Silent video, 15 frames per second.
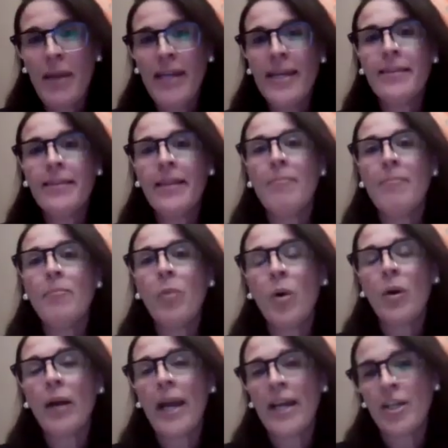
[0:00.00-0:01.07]
making them
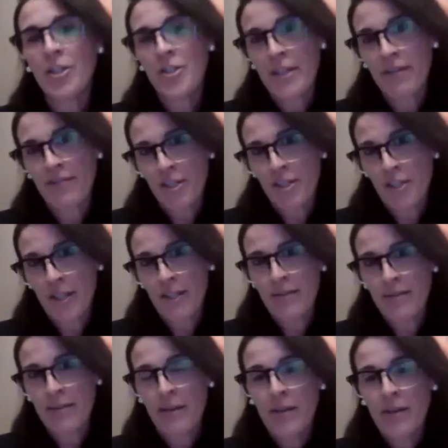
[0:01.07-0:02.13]
more energy
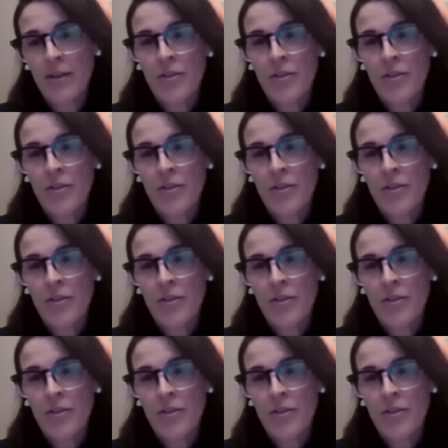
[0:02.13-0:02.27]
efficient.